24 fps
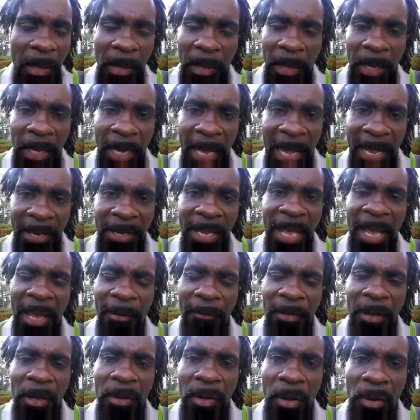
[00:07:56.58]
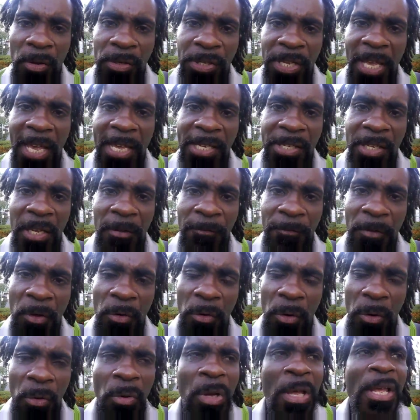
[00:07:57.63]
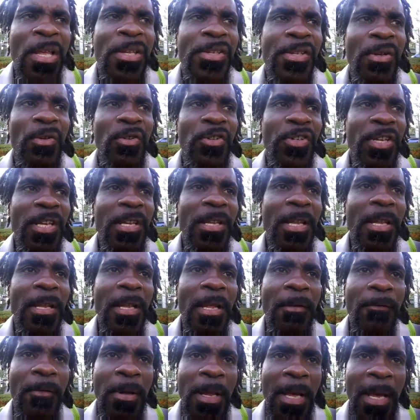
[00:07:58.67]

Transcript: he had to have a closed casket funeral. So she didn't even